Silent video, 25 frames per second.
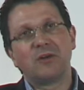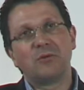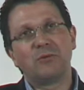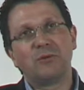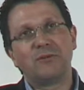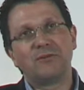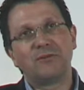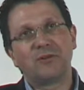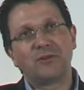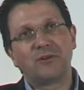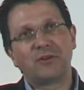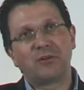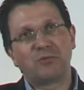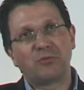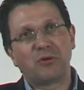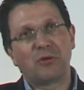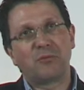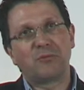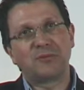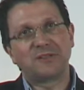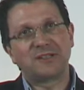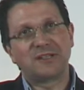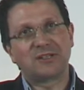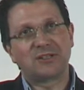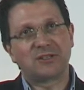we've got a
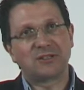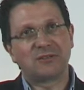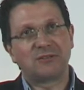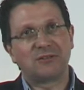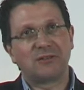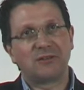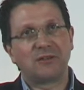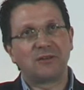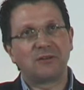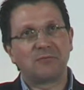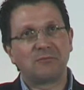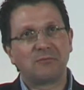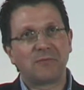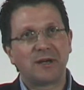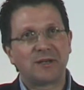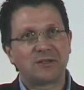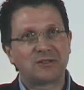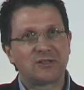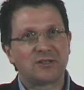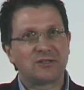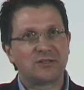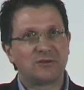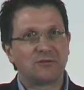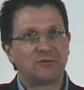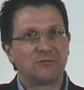proposition that
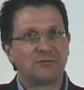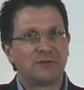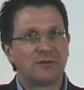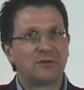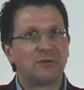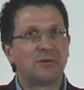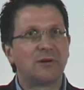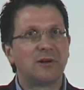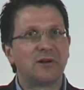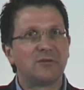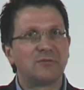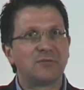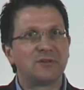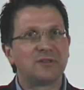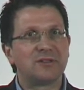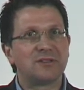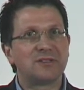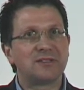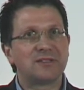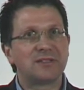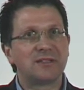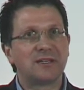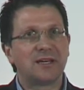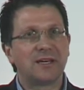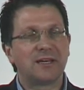matches your
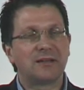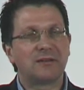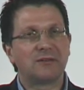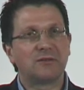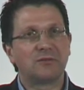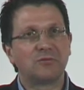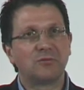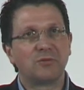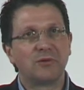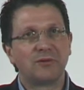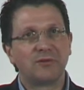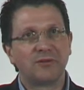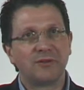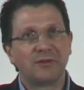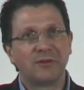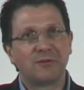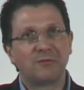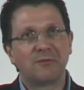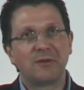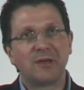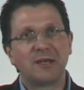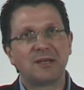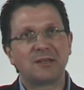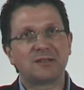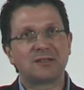requirements and one that
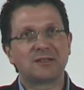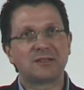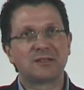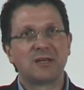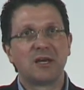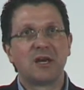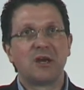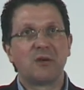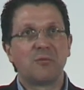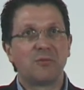is